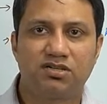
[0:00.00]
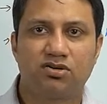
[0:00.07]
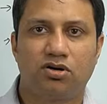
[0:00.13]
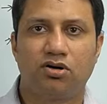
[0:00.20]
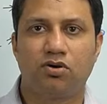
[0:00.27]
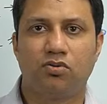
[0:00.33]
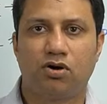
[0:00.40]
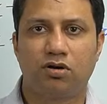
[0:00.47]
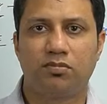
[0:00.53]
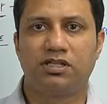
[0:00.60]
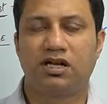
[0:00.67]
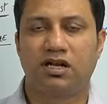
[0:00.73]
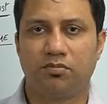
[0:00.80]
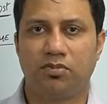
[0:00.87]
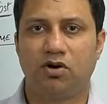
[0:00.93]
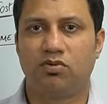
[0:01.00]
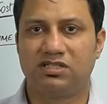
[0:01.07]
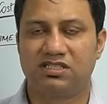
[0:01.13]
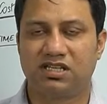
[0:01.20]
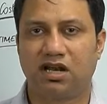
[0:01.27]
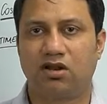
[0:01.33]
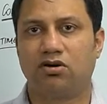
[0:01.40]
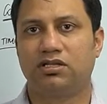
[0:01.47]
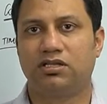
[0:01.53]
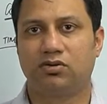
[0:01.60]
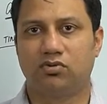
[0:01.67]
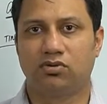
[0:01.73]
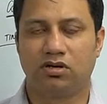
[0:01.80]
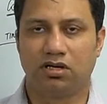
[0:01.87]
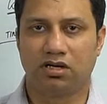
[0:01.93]
or do you want to be the number one salon in the
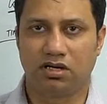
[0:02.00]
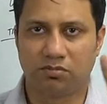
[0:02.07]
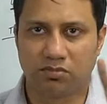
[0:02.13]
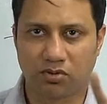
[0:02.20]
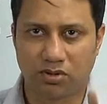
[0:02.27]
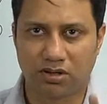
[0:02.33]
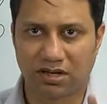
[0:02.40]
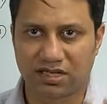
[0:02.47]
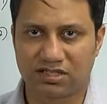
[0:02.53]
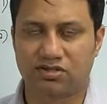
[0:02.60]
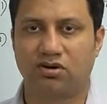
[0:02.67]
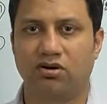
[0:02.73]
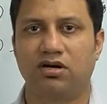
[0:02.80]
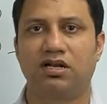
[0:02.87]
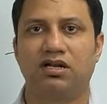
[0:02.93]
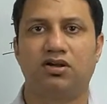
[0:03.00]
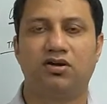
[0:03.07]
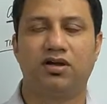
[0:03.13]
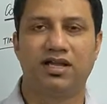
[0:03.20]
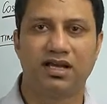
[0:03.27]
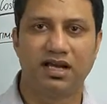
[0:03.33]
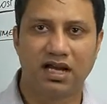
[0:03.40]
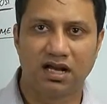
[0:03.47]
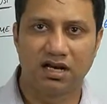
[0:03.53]
world, number one restaurant in your area,